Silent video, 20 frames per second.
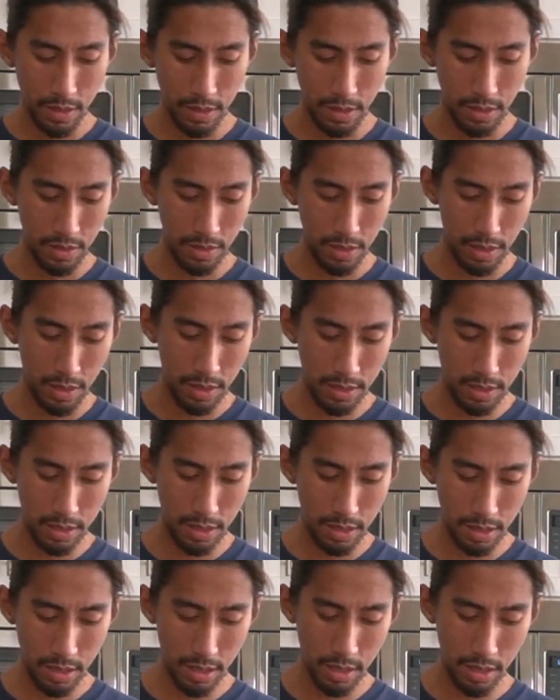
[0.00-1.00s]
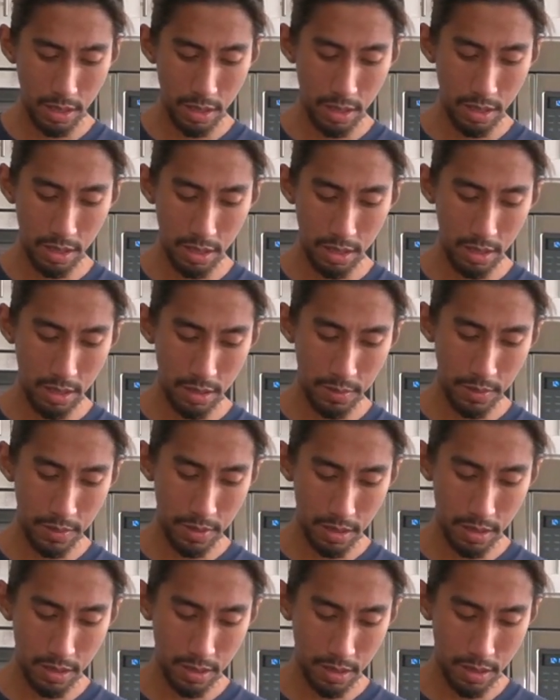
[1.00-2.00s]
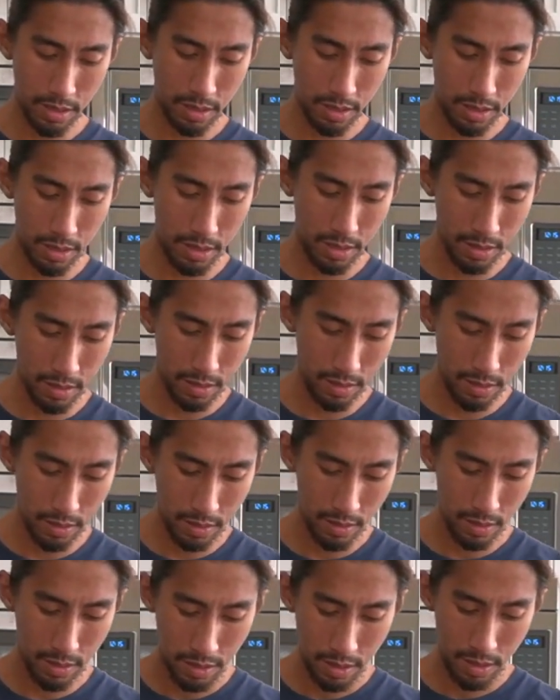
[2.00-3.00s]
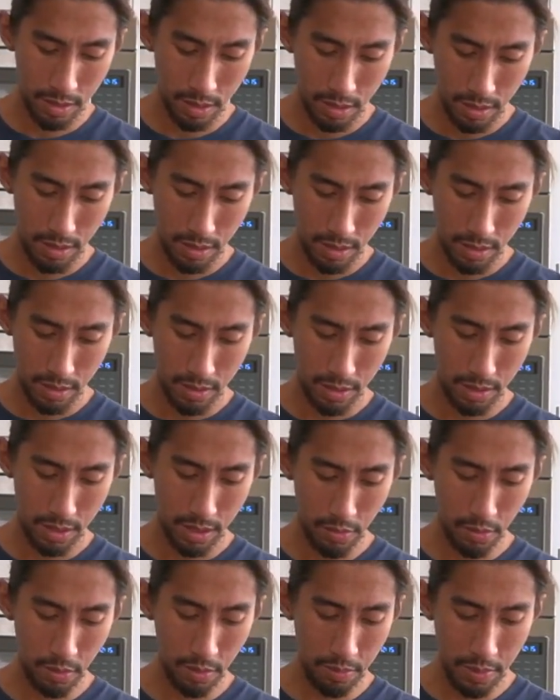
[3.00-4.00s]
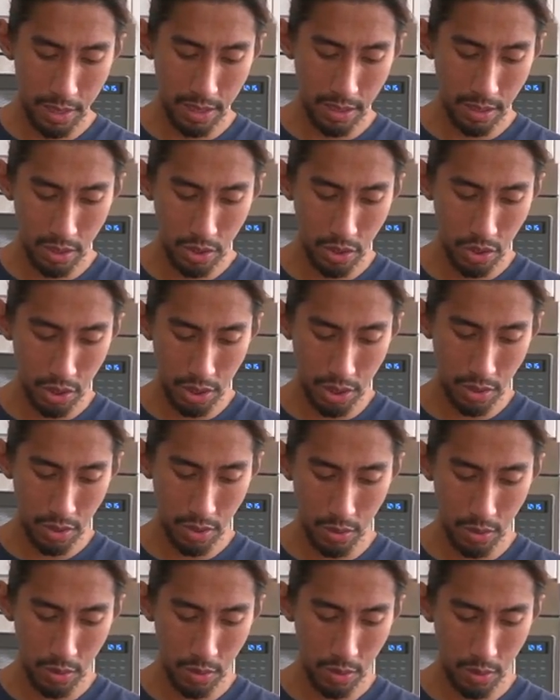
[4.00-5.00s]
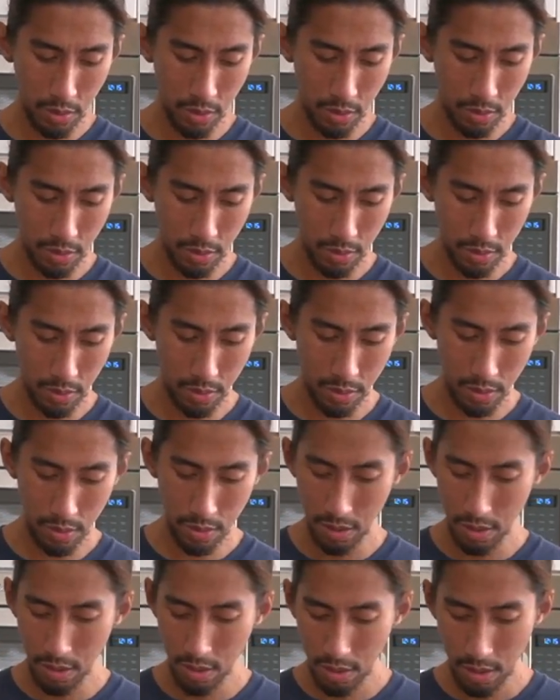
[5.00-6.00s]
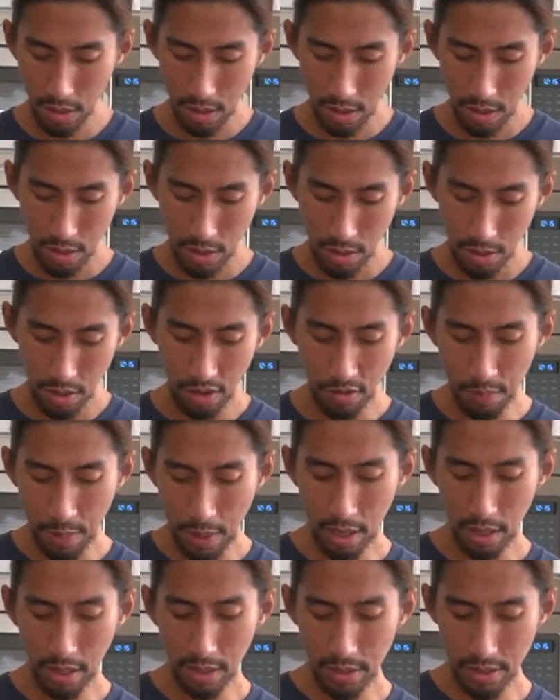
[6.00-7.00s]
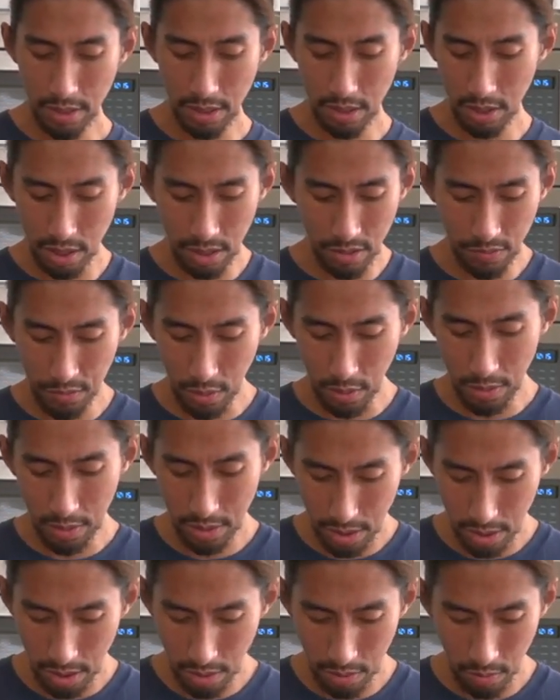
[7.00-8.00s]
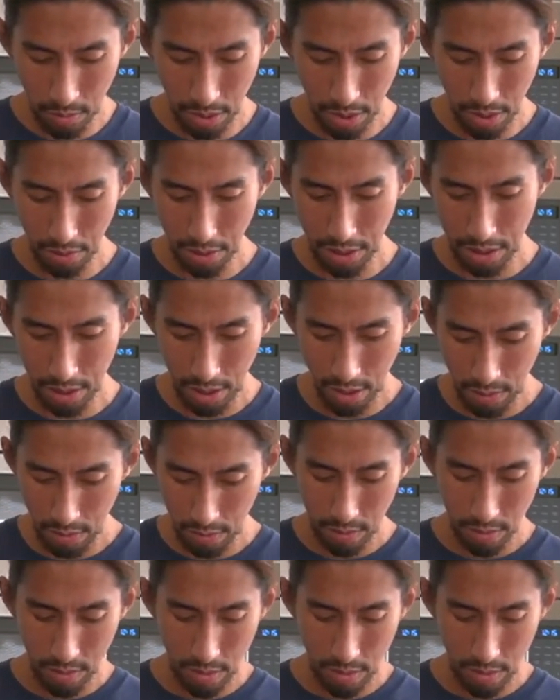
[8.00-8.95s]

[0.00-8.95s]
Underneath the Six of Cups. So they will message you. Three of Pentacles. They're just focusing on work right now.